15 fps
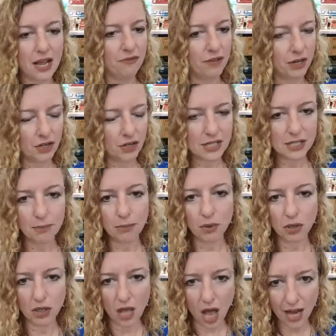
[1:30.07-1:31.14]
Very
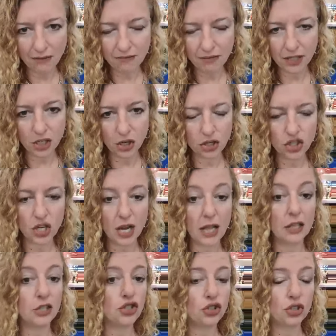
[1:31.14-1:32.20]
simple live video
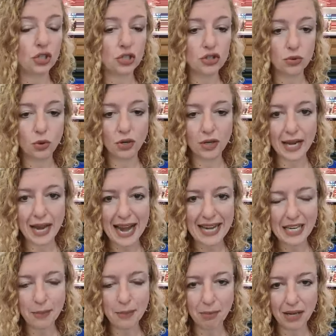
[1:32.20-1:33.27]
challenge you can do on
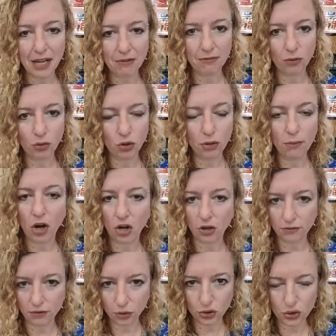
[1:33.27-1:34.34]
any platform
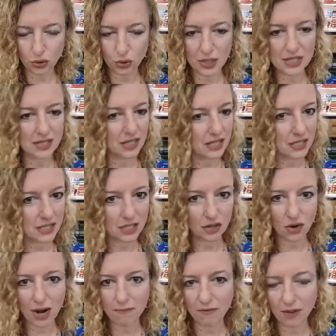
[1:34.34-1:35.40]
of your choice,
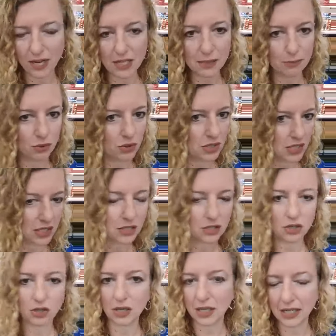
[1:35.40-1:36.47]
Instagram, Facebook,
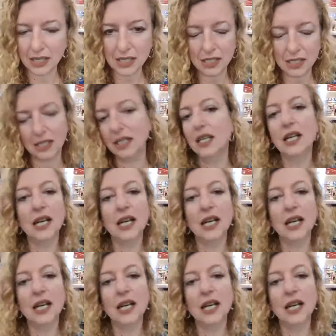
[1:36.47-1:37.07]
TikTok, LinkedIn,